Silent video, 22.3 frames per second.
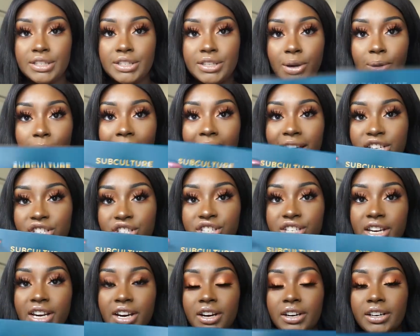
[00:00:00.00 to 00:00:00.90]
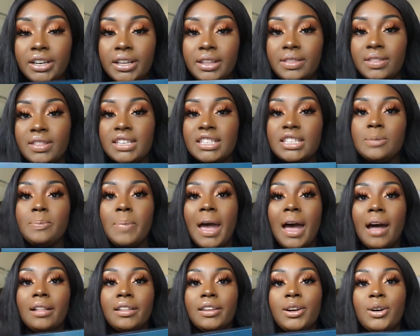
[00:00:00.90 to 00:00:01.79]
So I shared this
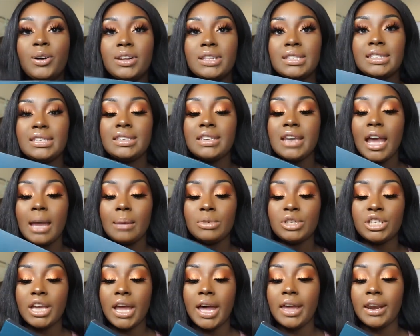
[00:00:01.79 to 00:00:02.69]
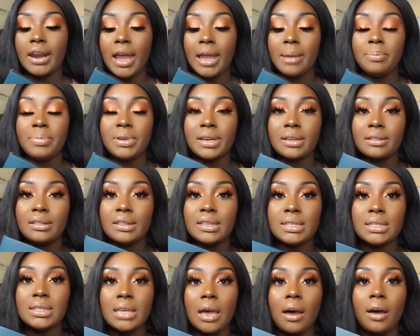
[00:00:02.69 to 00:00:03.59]
palette on Snapchat. I picked
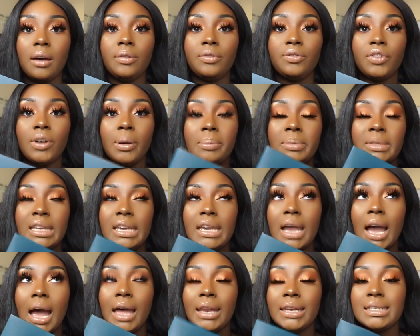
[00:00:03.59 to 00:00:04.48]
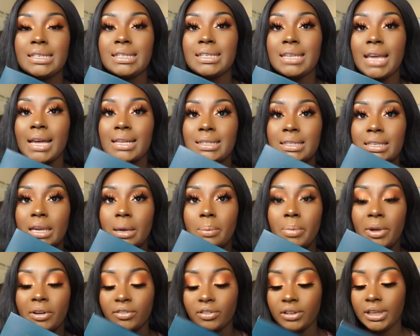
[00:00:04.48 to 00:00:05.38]
this up from the
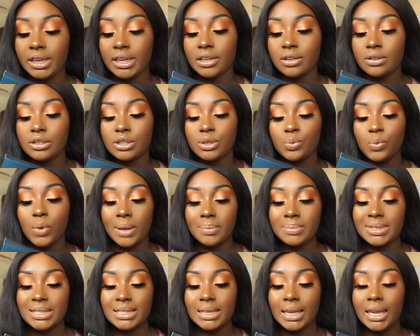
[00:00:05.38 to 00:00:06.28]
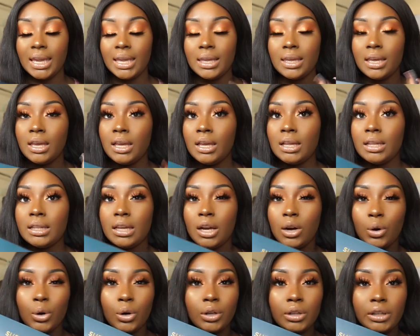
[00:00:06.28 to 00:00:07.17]
Anastasia Beverly Hills website
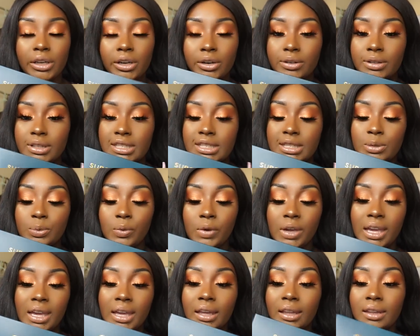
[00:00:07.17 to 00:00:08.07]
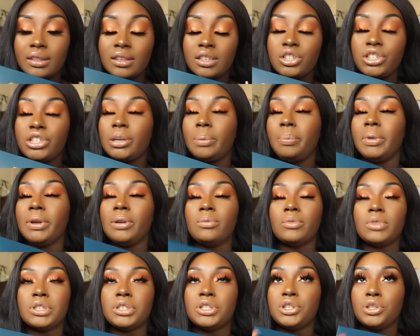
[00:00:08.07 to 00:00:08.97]
earlier this week. The shipping
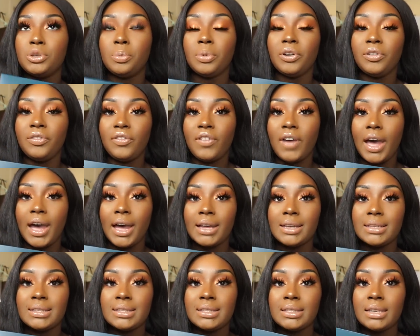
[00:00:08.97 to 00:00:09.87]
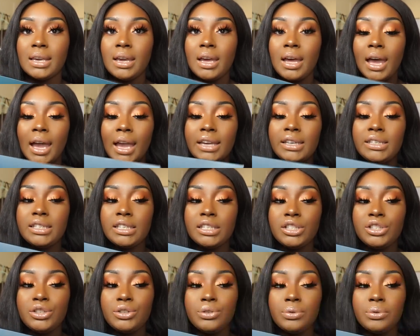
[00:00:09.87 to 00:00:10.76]
was super fast. I
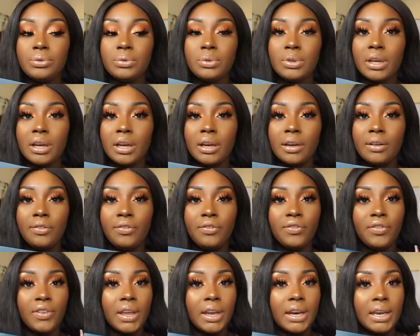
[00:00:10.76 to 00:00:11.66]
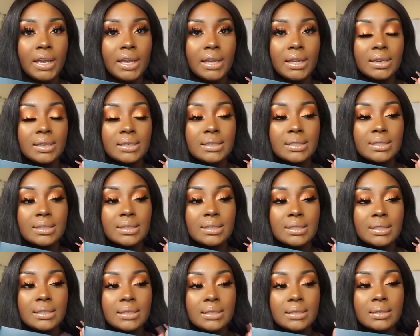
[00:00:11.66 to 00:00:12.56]
did do the
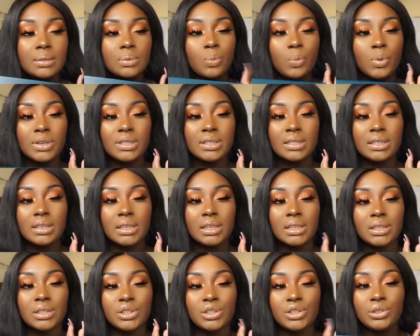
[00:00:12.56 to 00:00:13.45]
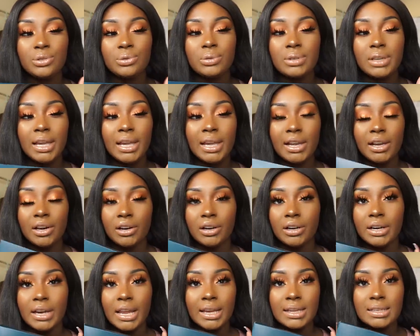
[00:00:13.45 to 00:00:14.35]
FedEx, was it two-day
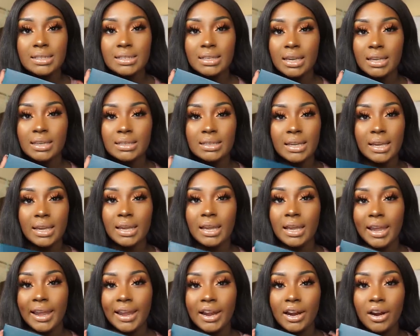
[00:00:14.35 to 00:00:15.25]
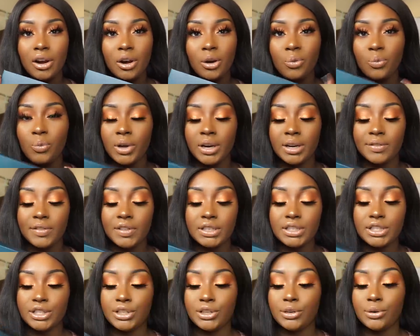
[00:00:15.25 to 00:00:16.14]
or next day air? One of the
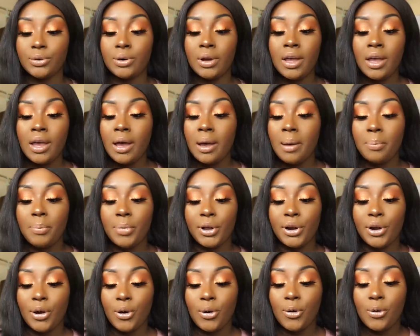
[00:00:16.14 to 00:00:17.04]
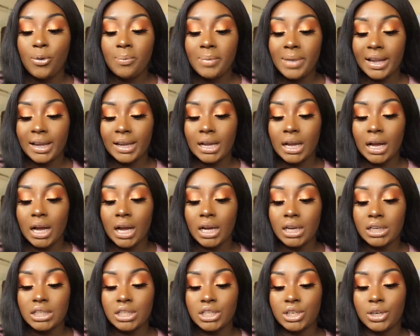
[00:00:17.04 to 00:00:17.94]
two. But oh my
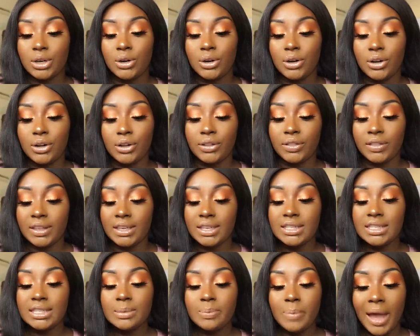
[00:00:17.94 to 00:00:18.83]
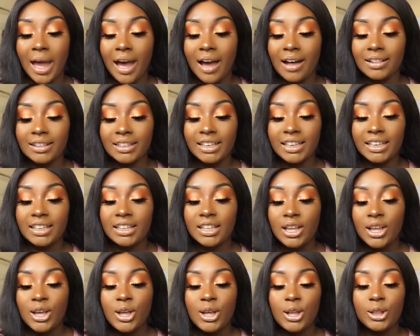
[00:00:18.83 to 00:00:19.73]
gosh, y'all, this palette
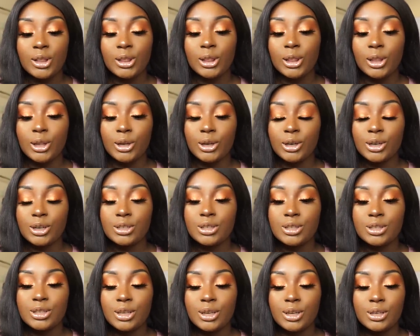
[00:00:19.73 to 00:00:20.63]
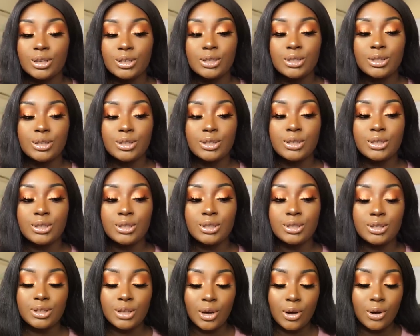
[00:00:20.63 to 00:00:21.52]
looks
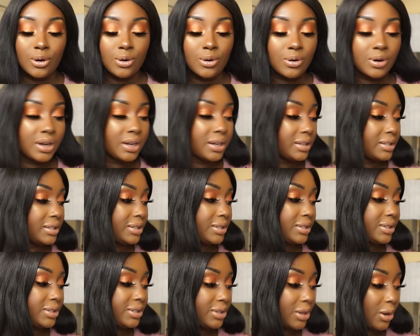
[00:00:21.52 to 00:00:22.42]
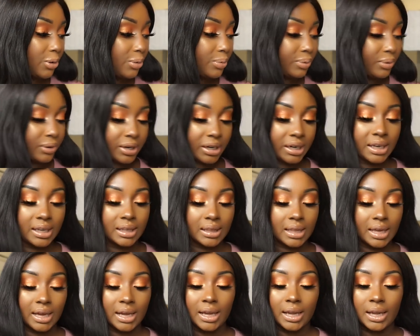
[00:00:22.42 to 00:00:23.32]
so so pretty.
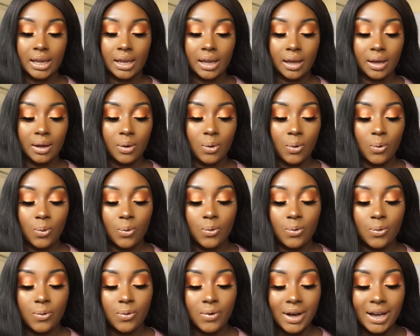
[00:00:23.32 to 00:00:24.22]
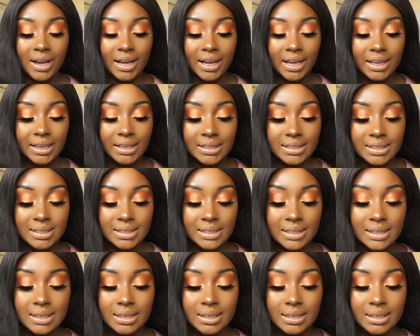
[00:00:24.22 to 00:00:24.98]
Like, what?